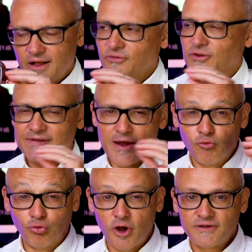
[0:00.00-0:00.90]
I was going to say, a
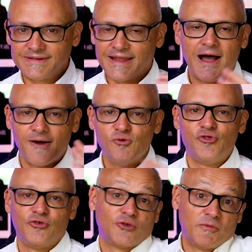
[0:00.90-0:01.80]
rock star,
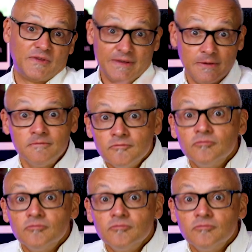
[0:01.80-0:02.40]
which is obviously